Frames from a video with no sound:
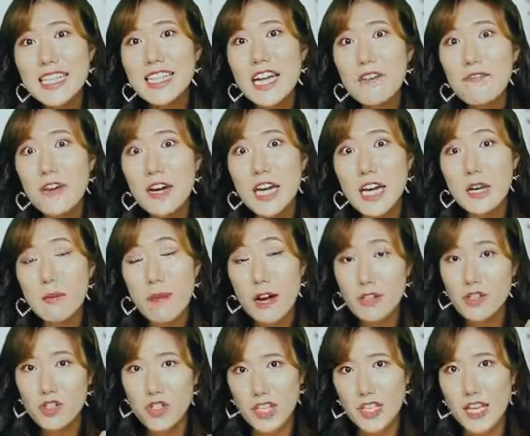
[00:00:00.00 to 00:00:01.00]
Let's not forget
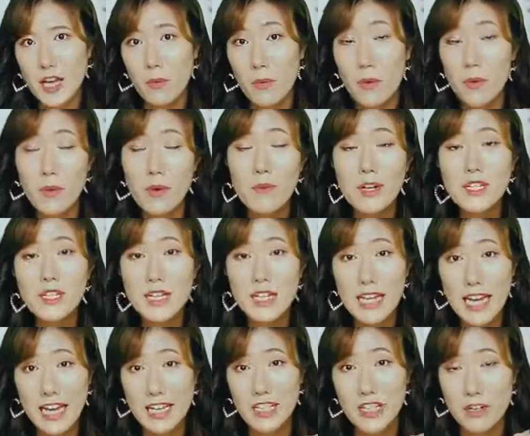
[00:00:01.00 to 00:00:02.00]
about ginseng when we
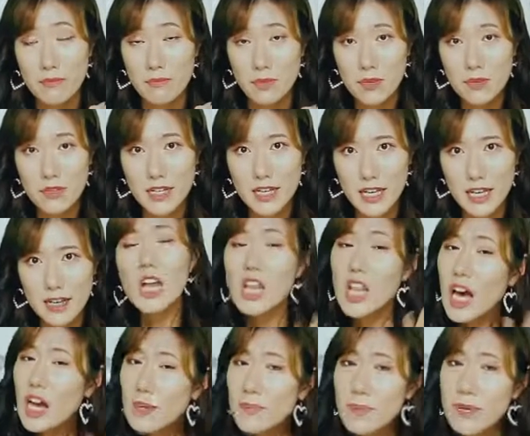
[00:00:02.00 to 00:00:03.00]
want to enhance our immunity.
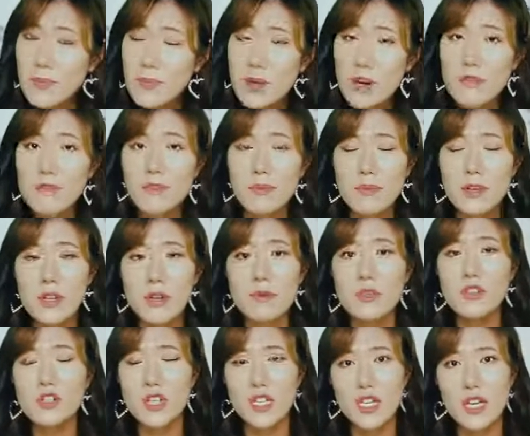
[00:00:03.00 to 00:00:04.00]
A lot of people are
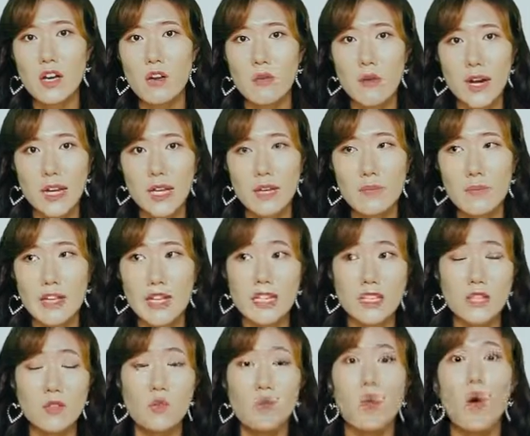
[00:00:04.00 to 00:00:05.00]
familiar with ginseng already
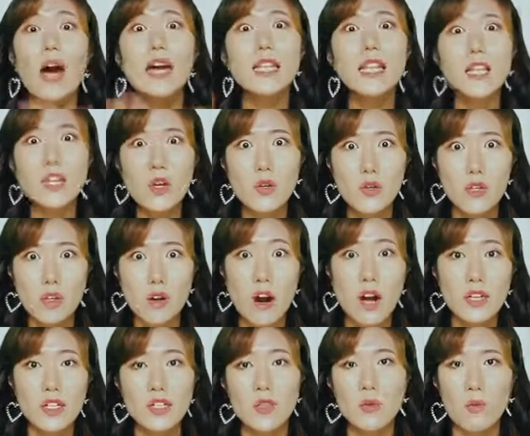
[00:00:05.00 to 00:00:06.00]
because it's widely known
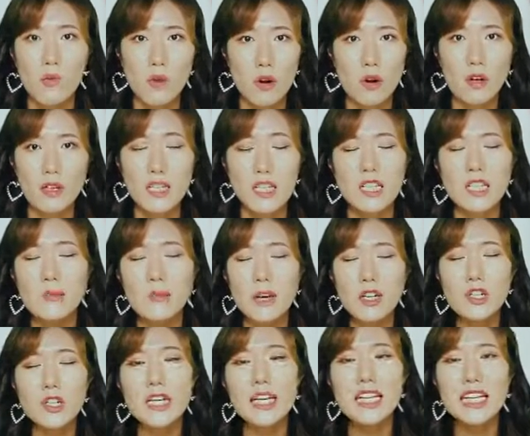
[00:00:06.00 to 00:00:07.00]
across the world,
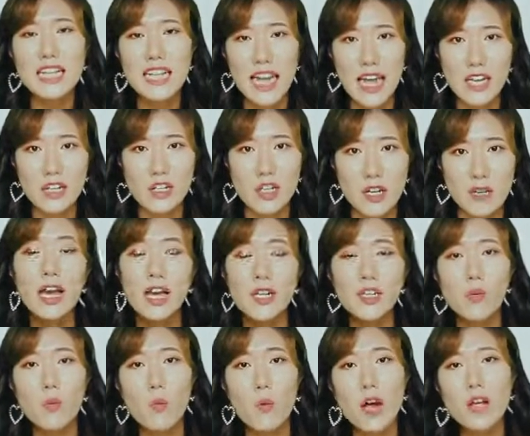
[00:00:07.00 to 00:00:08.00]
especially in Asia.
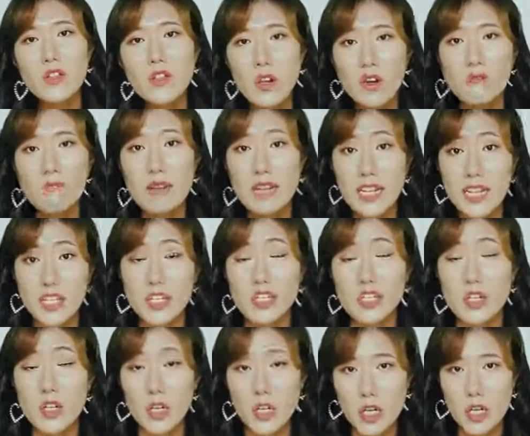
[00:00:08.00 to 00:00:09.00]
It's a well-known
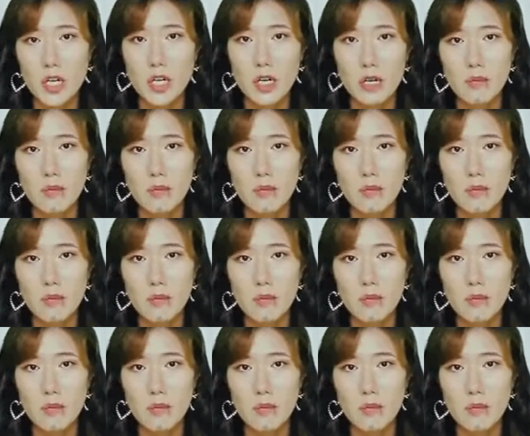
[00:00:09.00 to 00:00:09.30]
medicinal